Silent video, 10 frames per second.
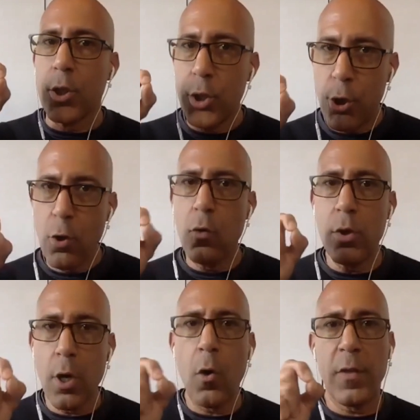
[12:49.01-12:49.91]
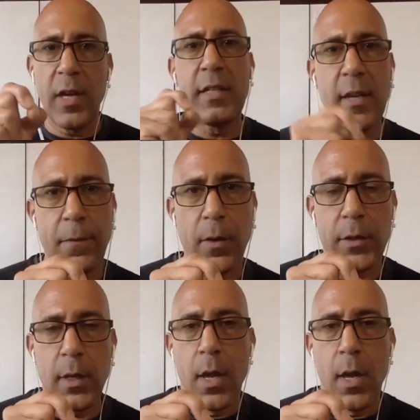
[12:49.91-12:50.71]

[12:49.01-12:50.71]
you know the difference.